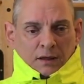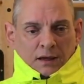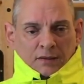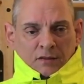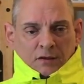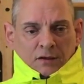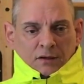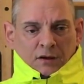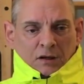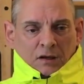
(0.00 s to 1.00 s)
And
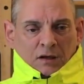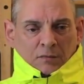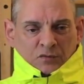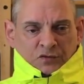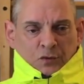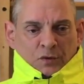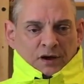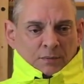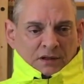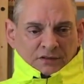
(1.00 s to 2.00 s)
then just going
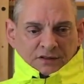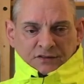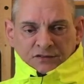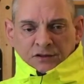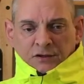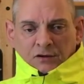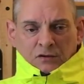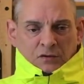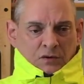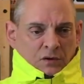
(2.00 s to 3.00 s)
down my list
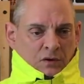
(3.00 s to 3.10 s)
here.